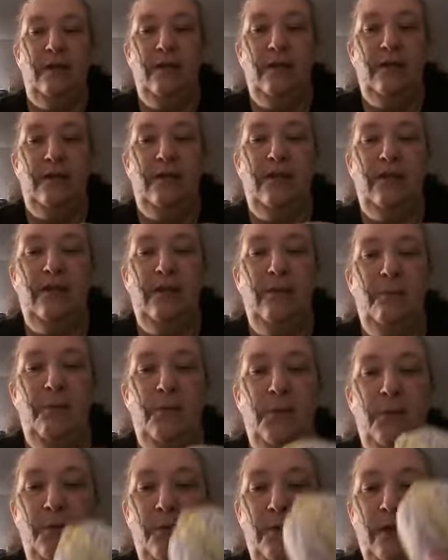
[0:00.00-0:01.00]

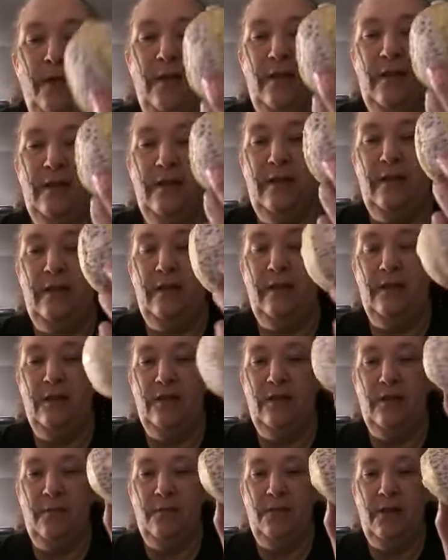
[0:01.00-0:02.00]
Simple, easy,
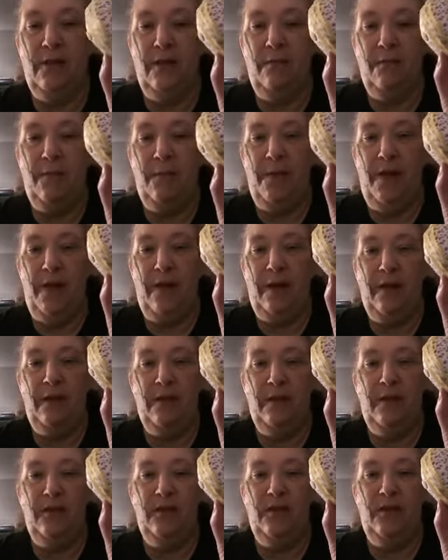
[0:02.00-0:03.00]
just something to get me back
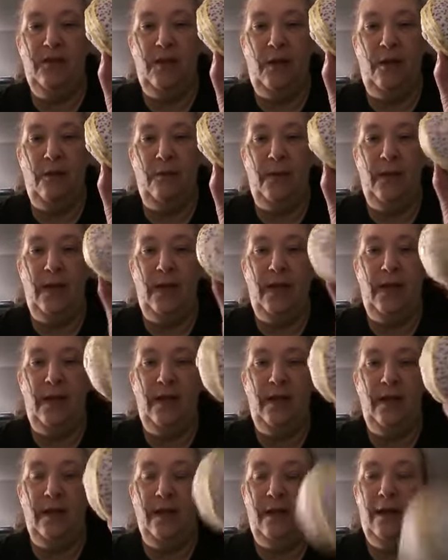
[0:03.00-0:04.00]
into
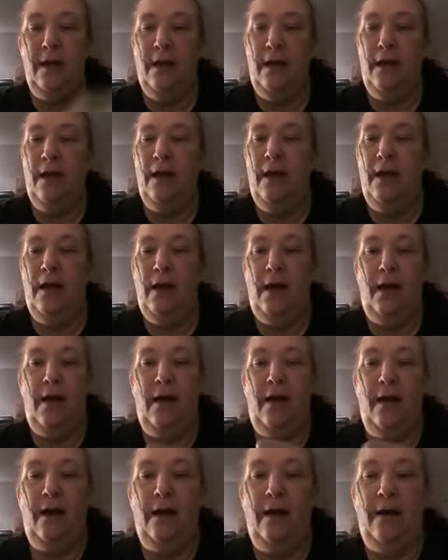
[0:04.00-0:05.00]
sewing.
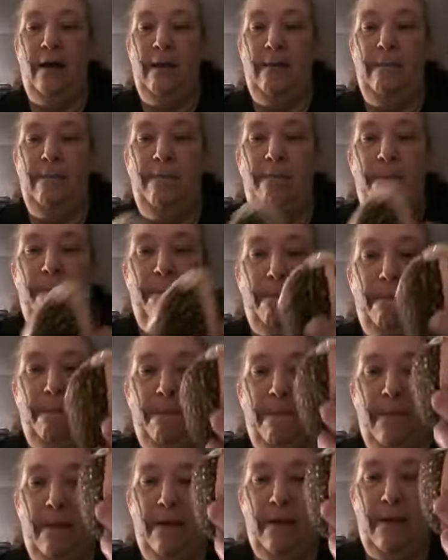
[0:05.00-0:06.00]
You
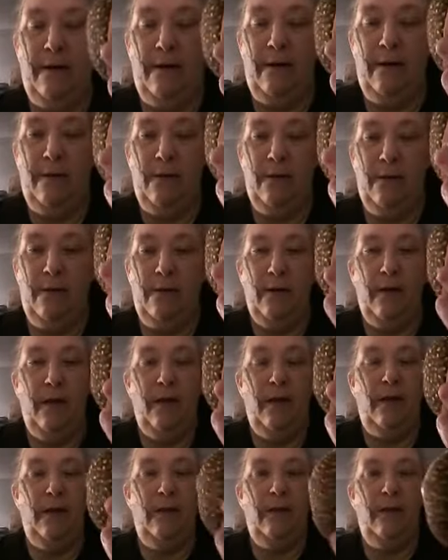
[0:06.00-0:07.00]
know, they're
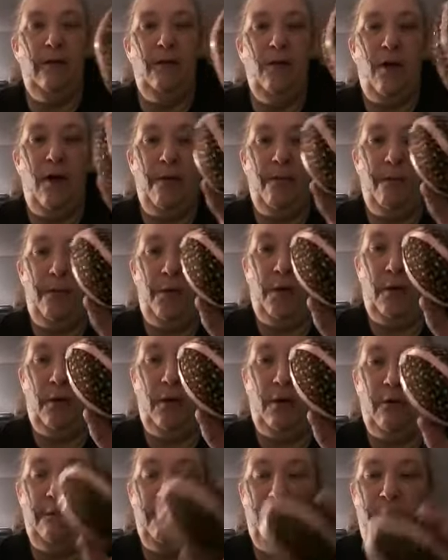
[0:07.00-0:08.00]
not
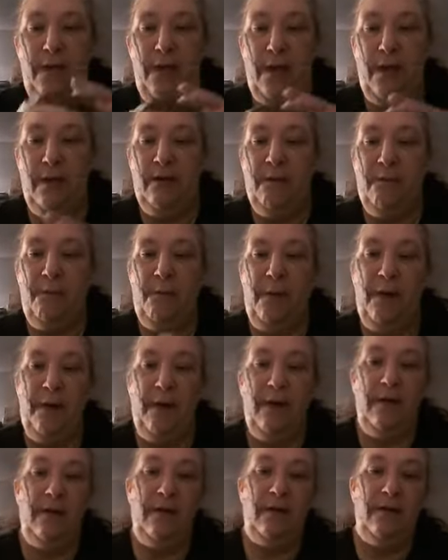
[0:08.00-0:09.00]
perfect,
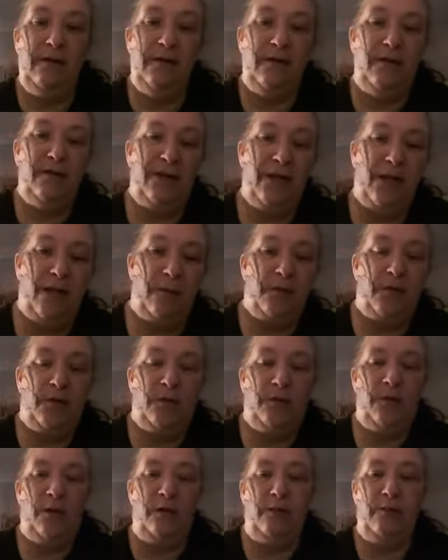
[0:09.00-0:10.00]
but, you know, sometimes you
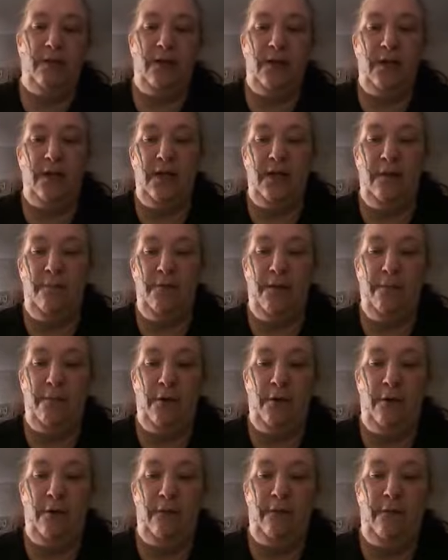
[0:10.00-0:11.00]
don't need to be
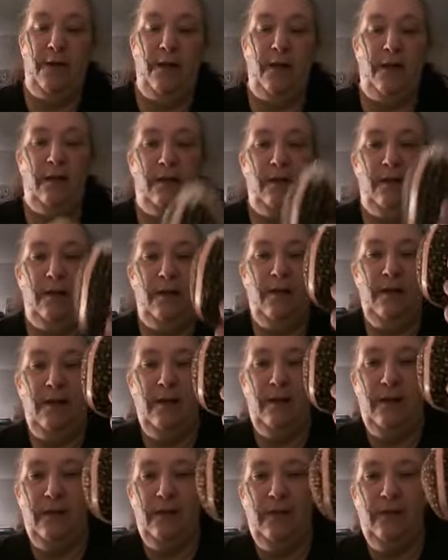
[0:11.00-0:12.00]
perfect.
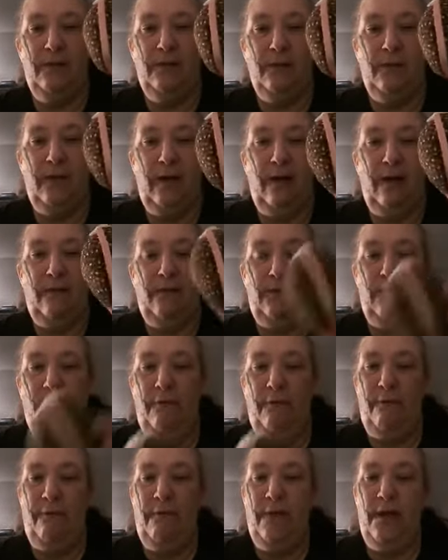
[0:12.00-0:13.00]
You just want to have a little
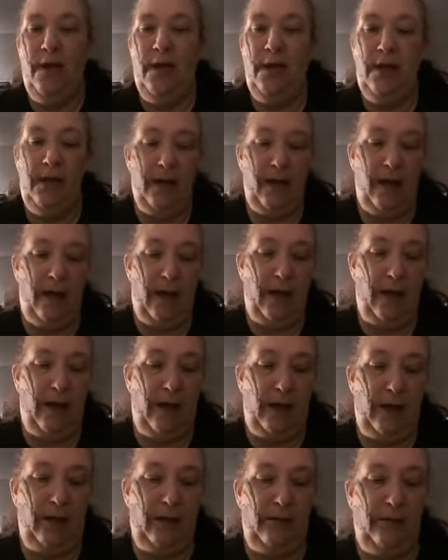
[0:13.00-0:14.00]
fun,
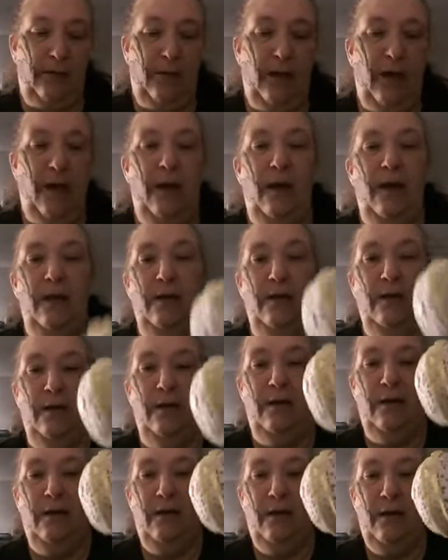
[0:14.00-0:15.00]
add a little color,